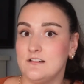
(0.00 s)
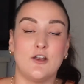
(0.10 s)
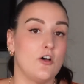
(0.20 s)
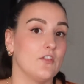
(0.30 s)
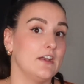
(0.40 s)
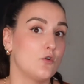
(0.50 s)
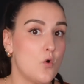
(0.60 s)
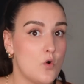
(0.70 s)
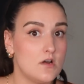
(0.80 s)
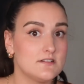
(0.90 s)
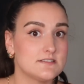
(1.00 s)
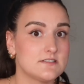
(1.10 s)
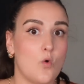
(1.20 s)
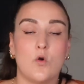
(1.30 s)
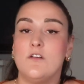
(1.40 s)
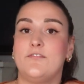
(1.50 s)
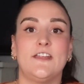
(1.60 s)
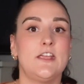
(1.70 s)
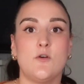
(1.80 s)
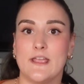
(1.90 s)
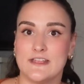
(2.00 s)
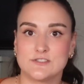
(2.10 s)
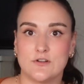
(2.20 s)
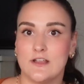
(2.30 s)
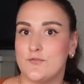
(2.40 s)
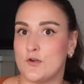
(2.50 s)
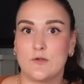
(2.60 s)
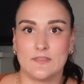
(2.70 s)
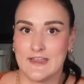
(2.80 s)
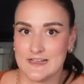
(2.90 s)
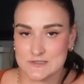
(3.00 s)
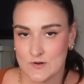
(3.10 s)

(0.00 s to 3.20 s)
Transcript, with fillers: an online course, or a video answering frequently asked